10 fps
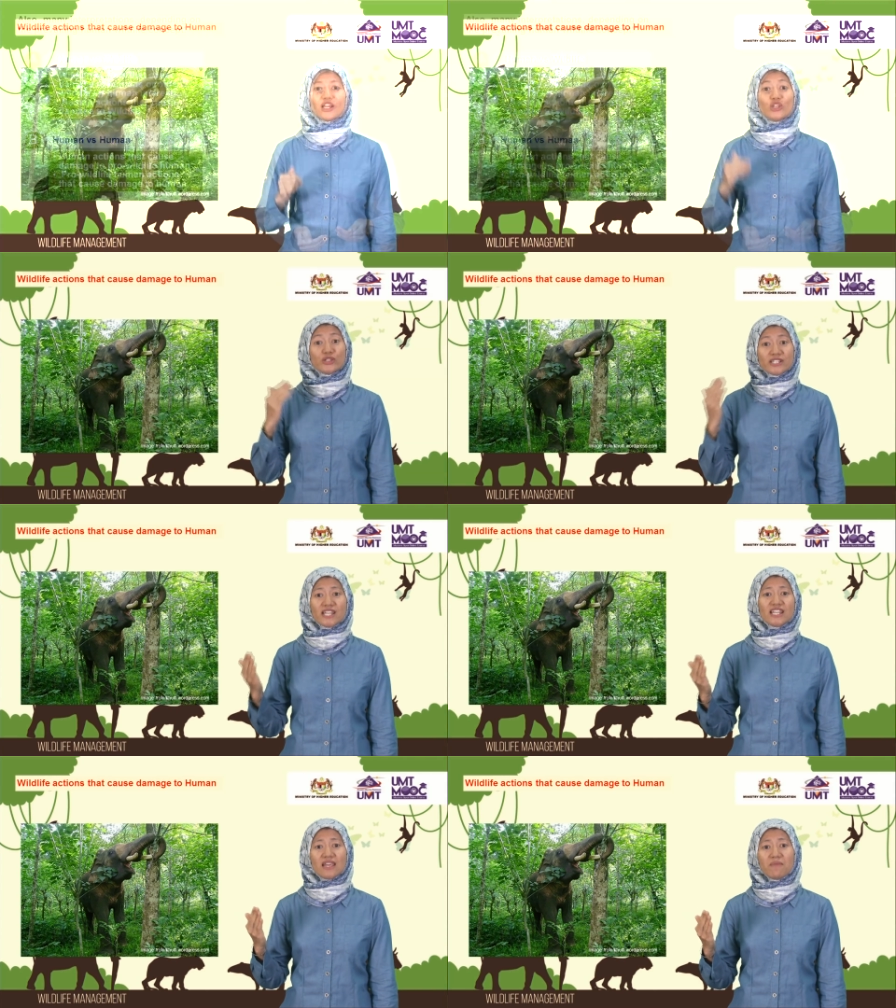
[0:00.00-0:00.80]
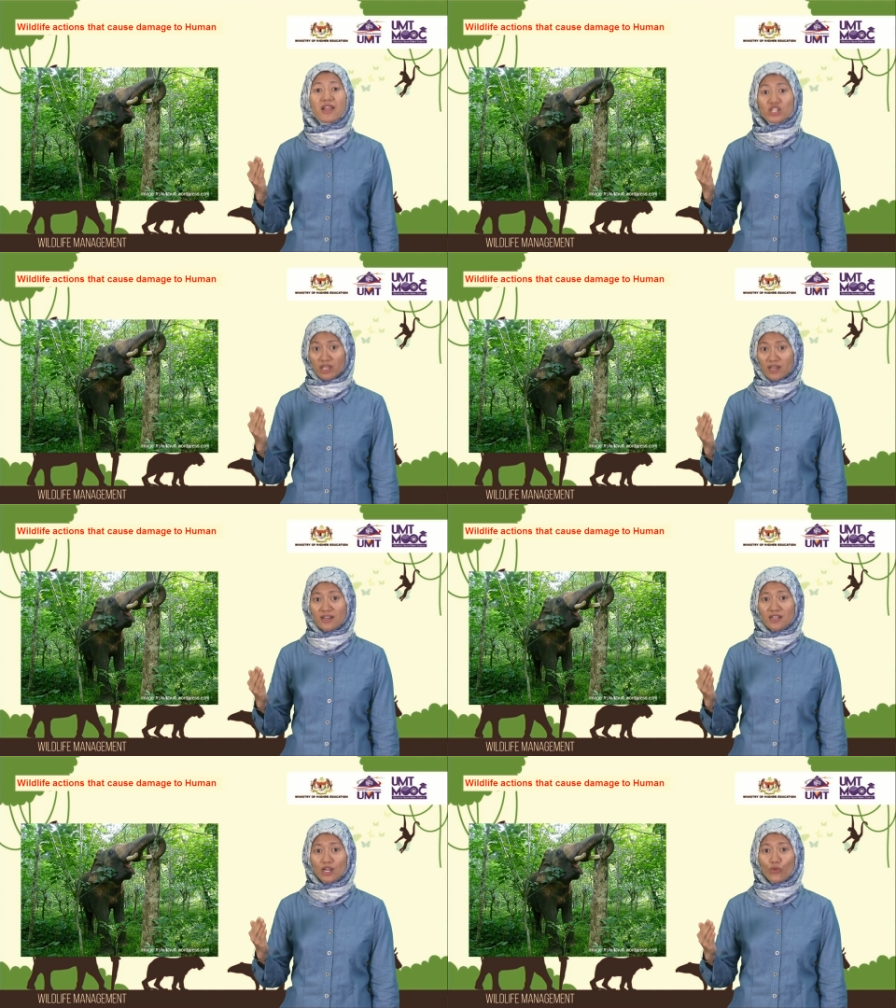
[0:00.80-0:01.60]
You see the image here,
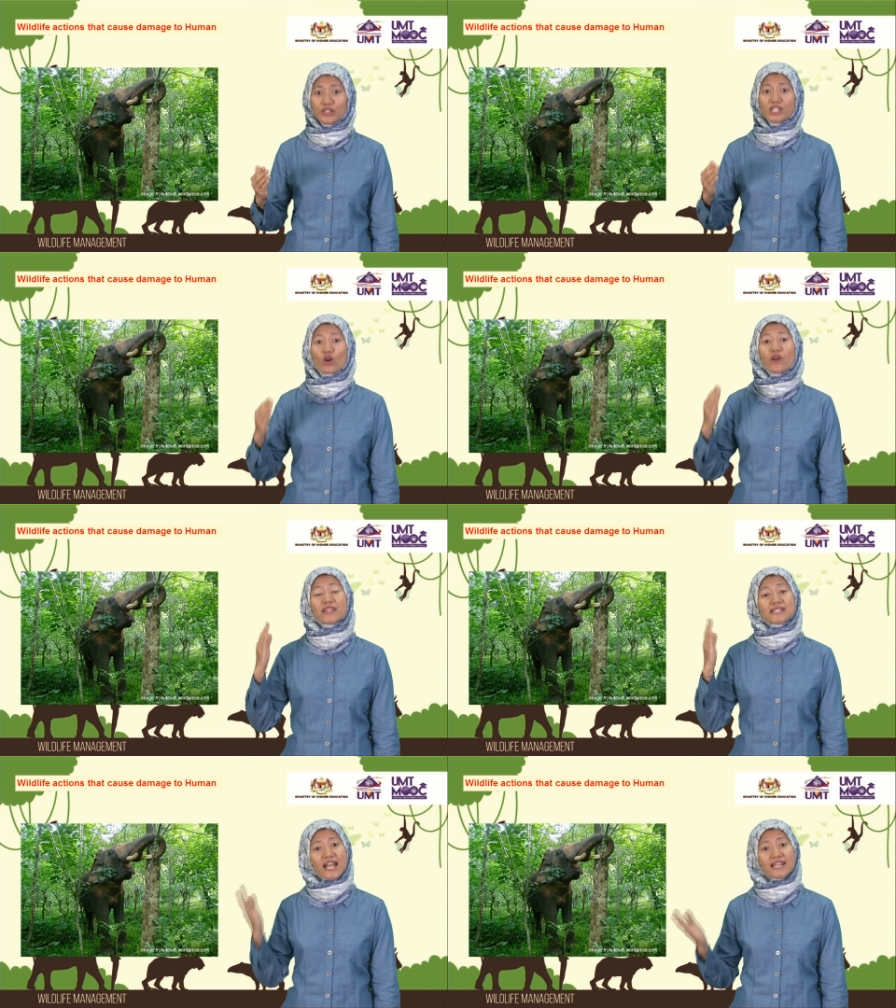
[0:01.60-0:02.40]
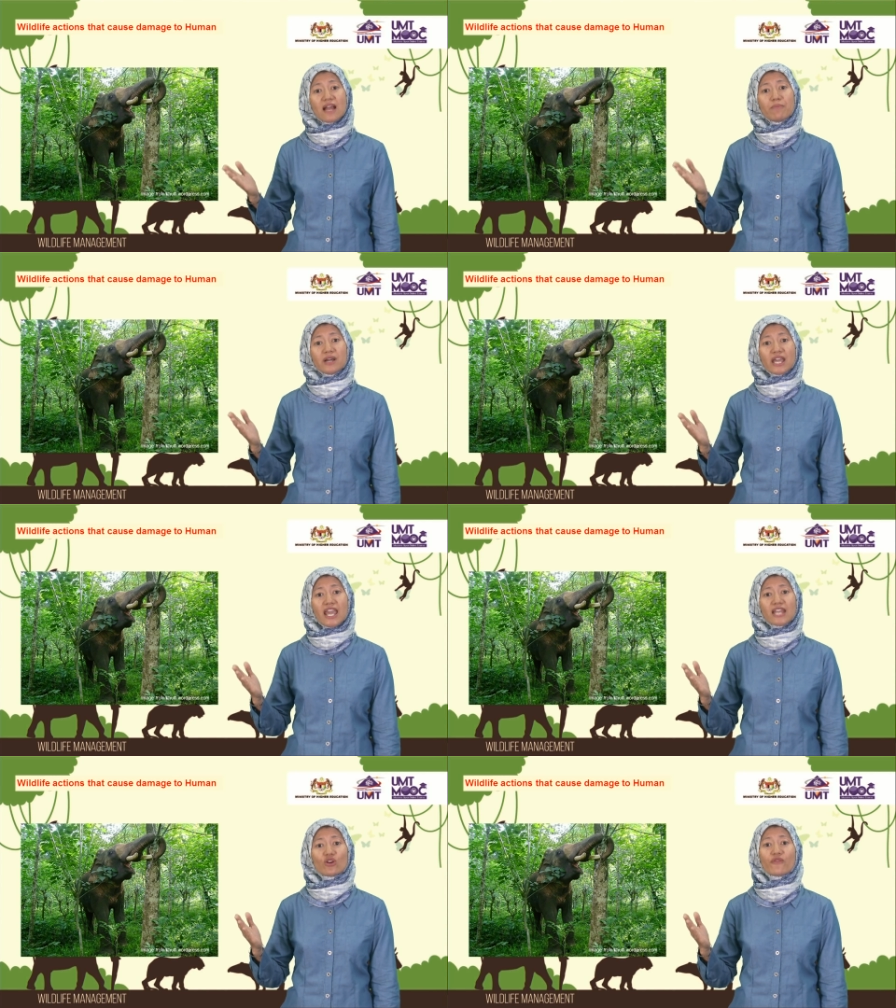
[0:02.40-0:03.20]
which is on the slide number
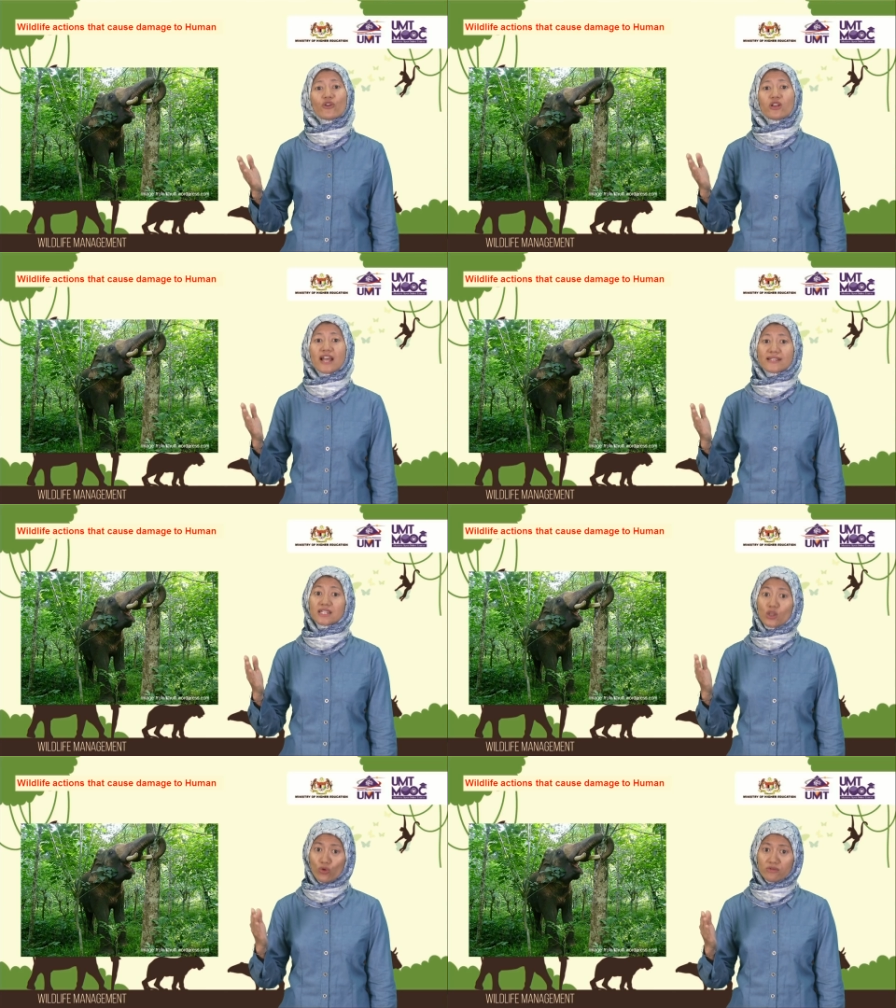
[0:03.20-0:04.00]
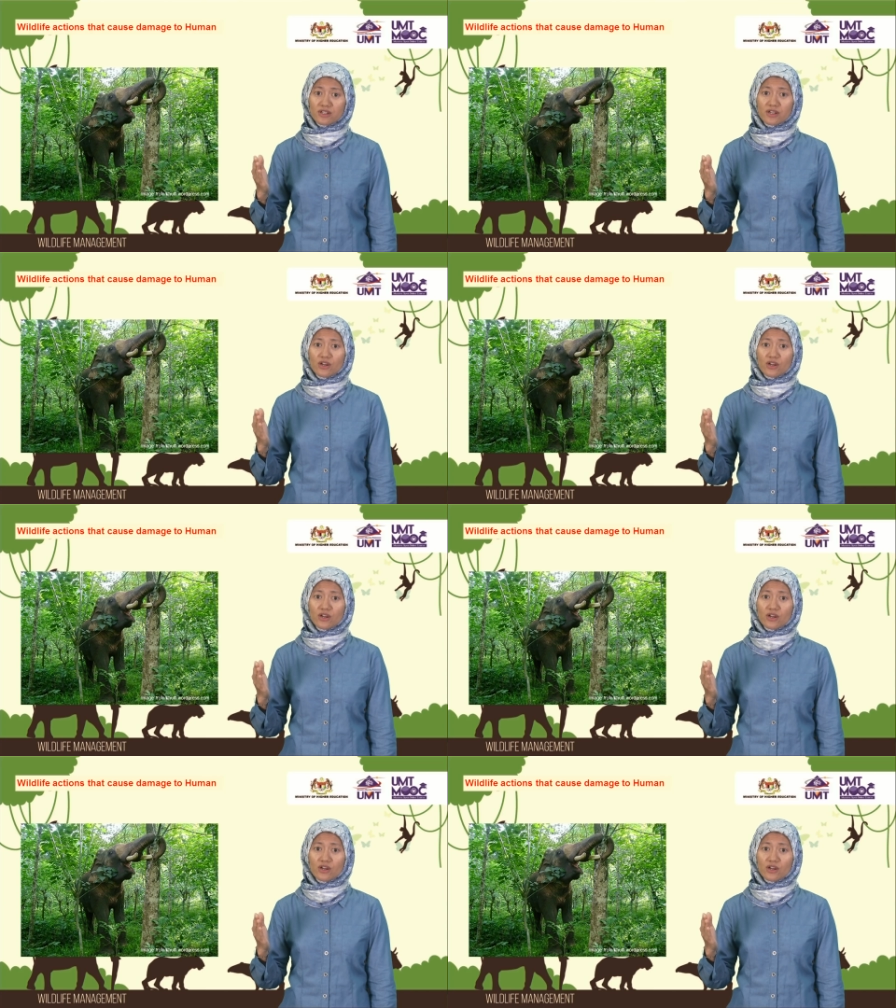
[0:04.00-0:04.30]
8 of your lesson note.